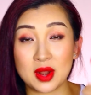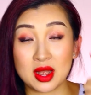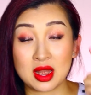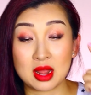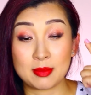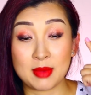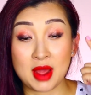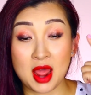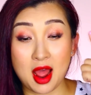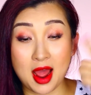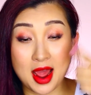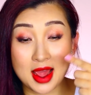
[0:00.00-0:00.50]
Right
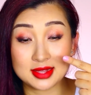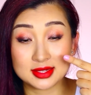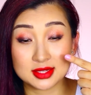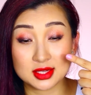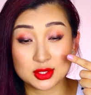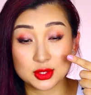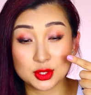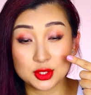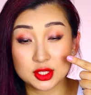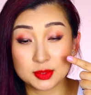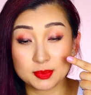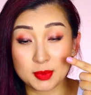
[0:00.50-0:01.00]
now my eyes
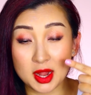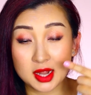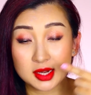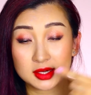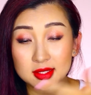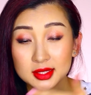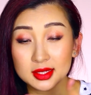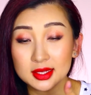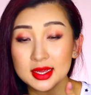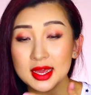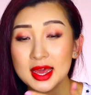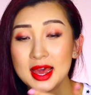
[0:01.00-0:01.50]
are so
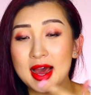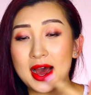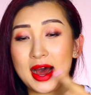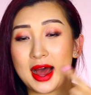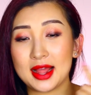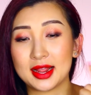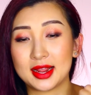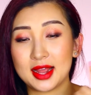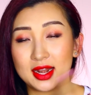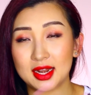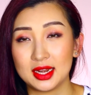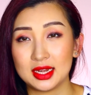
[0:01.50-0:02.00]
sparkly,
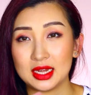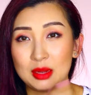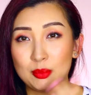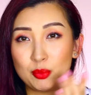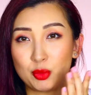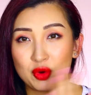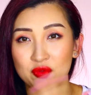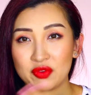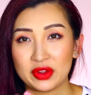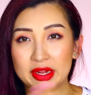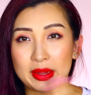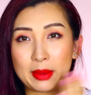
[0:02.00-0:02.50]
I kind of need
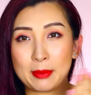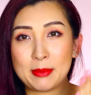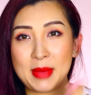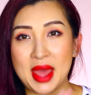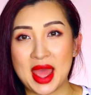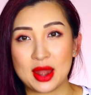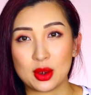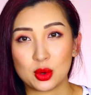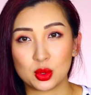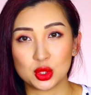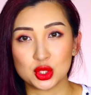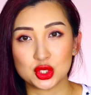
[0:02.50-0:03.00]
more of like a
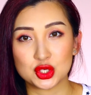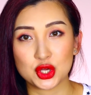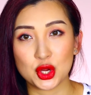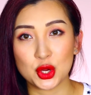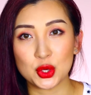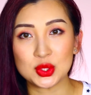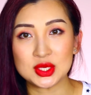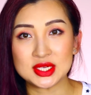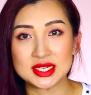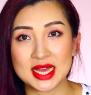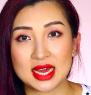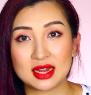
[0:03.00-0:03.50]
matte or a
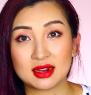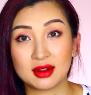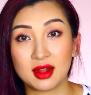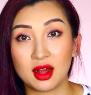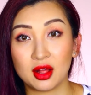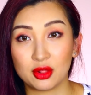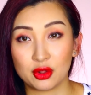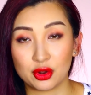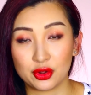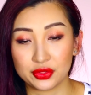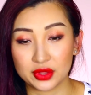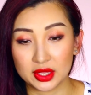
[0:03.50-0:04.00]
toned down
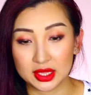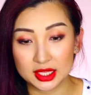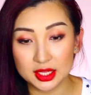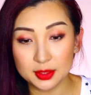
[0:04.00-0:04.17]
color on the